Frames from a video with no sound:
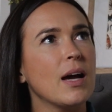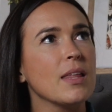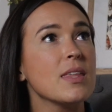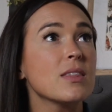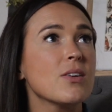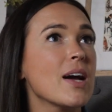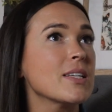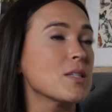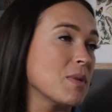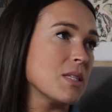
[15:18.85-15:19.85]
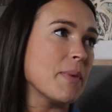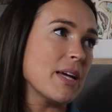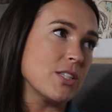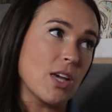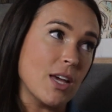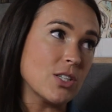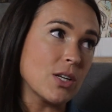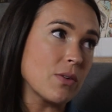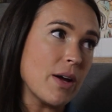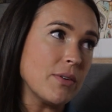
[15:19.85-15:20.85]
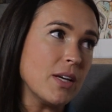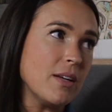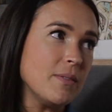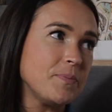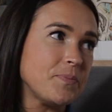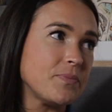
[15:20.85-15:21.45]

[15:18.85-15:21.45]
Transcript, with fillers: I think there has to be some education around it